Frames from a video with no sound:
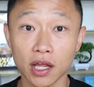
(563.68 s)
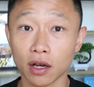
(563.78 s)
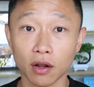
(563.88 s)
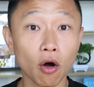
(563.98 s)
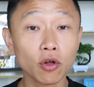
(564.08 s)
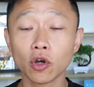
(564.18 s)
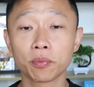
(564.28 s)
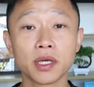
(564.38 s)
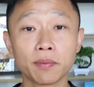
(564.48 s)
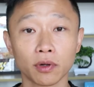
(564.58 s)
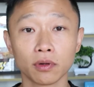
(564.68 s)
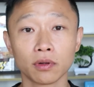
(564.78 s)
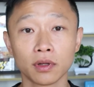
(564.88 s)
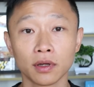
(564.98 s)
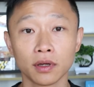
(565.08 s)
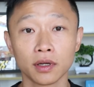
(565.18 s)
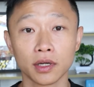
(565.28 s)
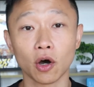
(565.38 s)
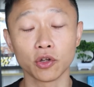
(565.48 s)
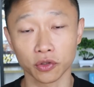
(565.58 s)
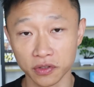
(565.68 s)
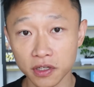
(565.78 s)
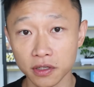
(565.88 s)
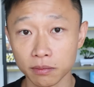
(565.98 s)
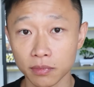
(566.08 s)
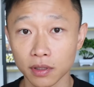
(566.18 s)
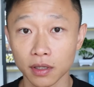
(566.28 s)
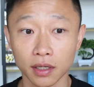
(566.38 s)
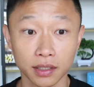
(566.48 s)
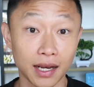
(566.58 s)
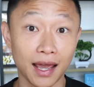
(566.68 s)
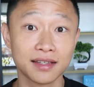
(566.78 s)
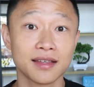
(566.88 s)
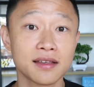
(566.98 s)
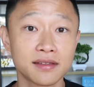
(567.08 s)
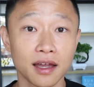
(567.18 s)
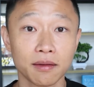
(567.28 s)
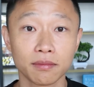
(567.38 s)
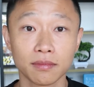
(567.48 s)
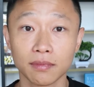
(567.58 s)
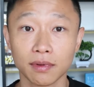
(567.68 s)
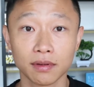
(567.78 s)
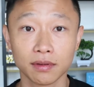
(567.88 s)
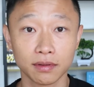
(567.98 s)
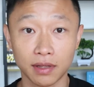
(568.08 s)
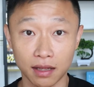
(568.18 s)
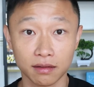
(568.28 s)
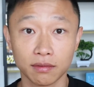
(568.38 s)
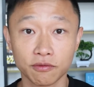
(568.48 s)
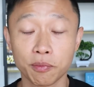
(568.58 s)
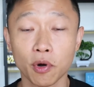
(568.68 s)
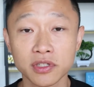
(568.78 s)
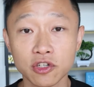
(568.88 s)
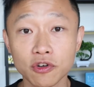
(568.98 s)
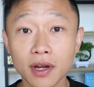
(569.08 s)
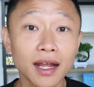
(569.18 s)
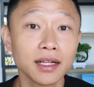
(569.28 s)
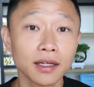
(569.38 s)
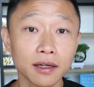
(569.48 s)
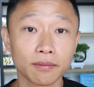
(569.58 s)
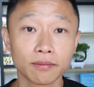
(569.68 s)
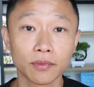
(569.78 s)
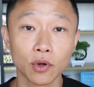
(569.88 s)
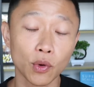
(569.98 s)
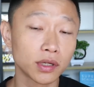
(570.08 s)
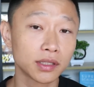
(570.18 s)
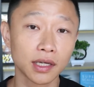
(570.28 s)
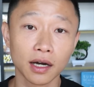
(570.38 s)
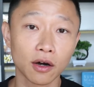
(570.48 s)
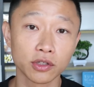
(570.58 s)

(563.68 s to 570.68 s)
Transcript: that all your people on your team can access that repository anytime, whether they are